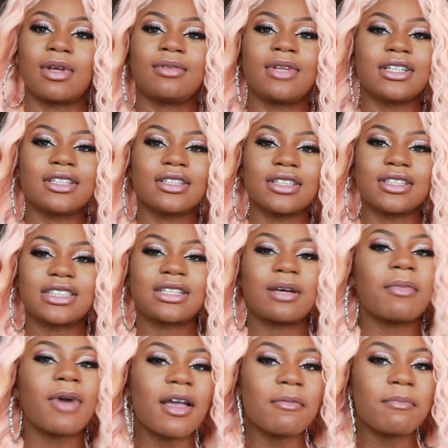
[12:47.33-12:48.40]
I'm like,
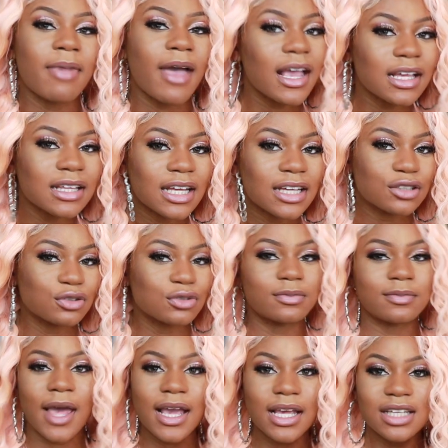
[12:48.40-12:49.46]
somebody back, like, you
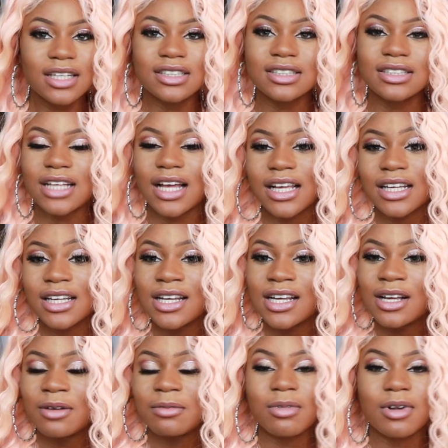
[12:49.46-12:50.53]
back here? Like,
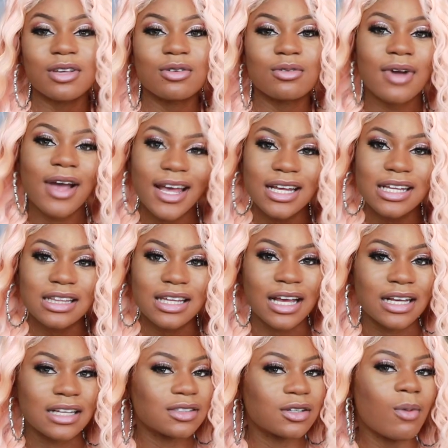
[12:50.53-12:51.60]
where you at?
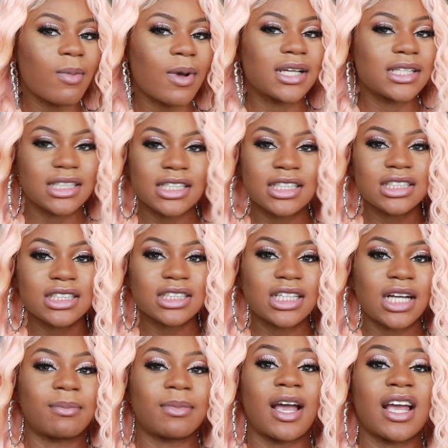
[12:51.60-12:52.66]
Like, nobody's
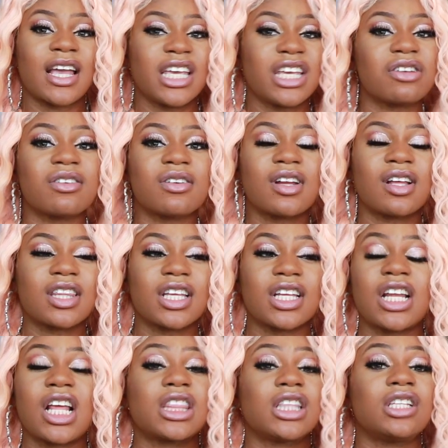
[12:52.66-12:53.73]
answering. I'm not hearing
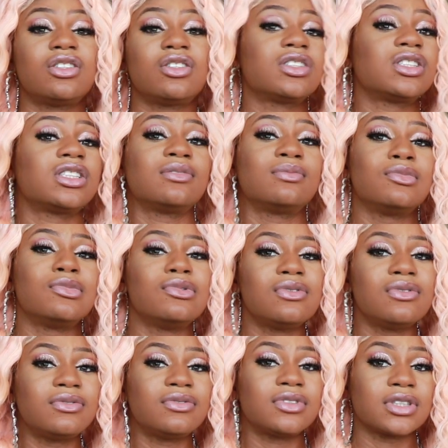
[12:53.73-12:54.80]
nothing. Nothing looks
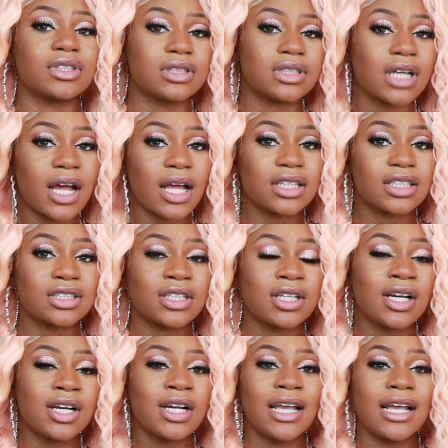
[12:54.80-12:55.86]
moved or touched.
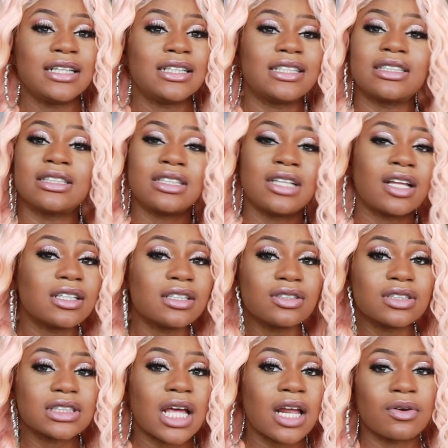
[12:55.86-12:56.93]
Nothing
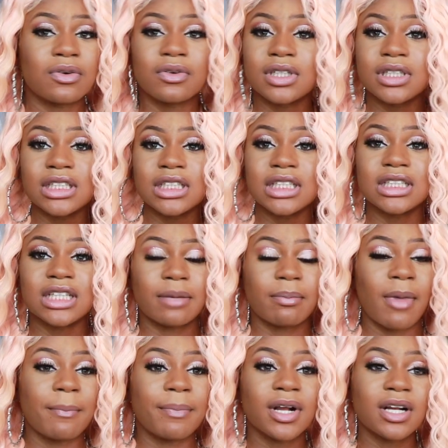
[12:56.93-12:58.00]
looks out of ordinary. Like,
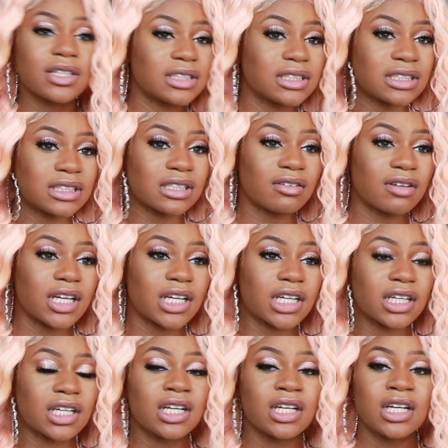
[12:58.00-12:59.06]
my purse is still
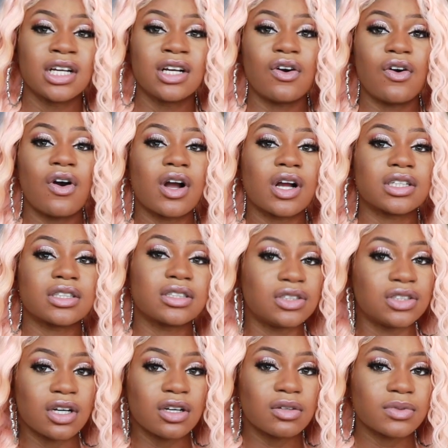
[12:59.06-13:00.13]
there, or
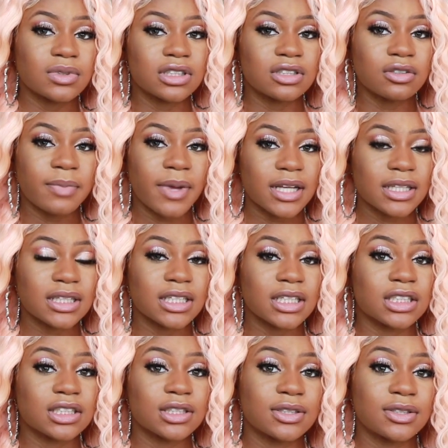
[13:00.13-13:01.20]
junk was still back there.